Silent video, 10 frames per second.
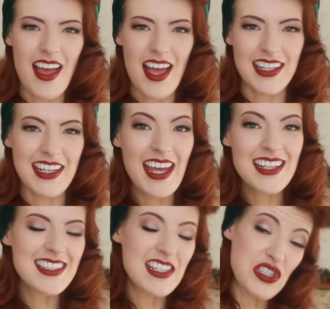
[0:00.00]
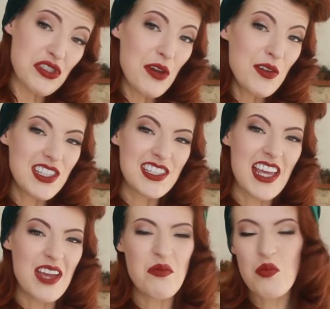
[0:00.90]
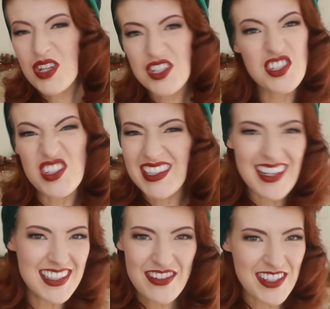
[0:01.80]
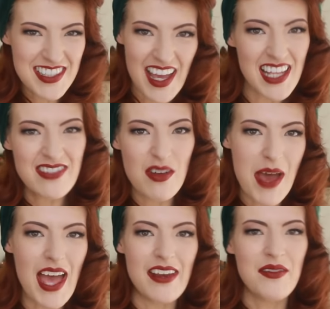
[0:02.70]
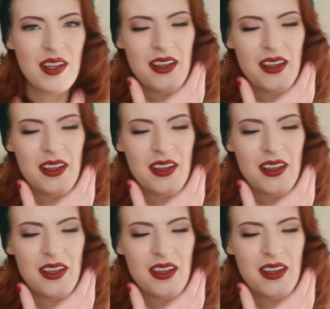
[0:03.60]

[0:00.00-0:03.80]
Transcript: And again, since snow is the same, we're just using our different signs for man.